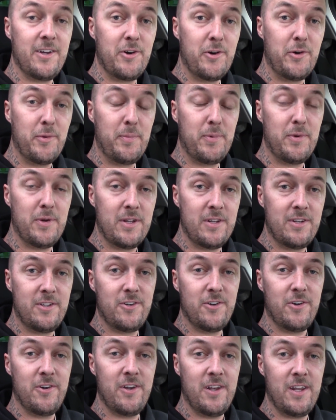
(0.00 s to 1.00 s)
hope you
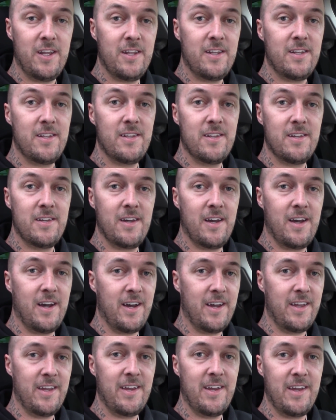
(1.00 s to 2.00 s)
enjoyed it.
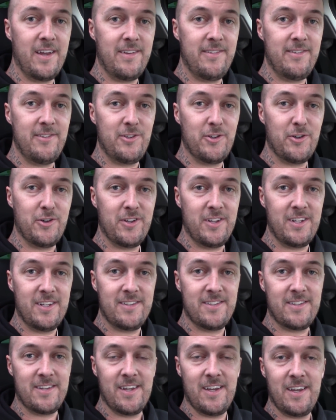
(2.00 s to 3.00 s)
I enjoyed
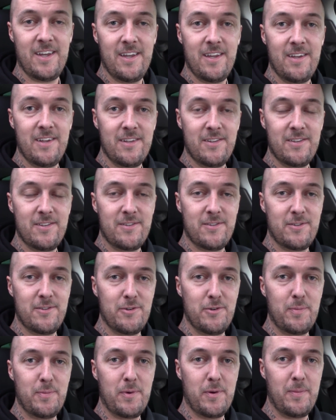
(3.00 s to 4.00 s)
this day
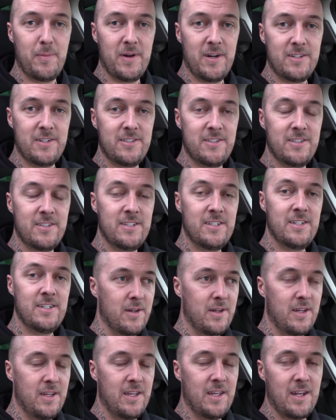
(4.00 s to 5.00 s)
super much.
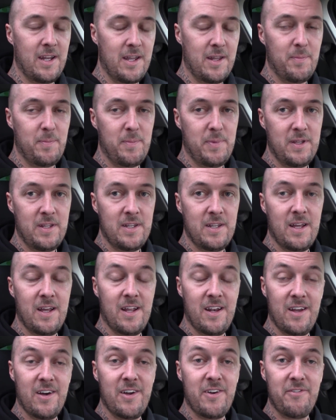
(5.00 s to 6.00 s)
It has been
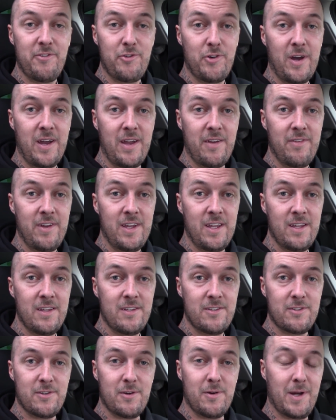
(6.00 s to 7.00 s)
a lot of driving,
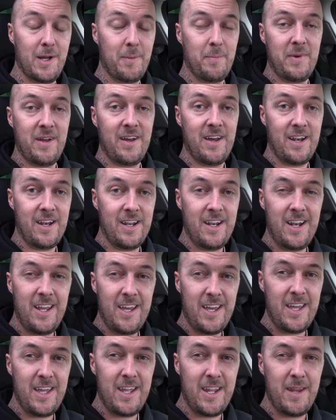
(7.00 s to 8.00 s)
so I'm a
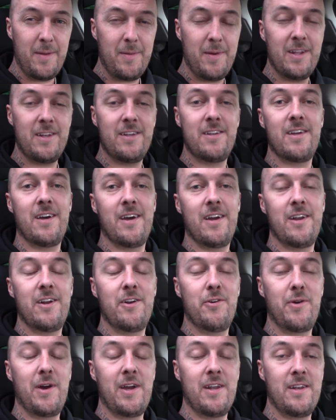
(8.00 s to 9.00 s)
little bit
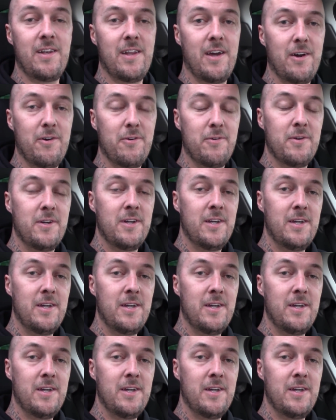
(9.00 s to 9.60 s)
tired right now,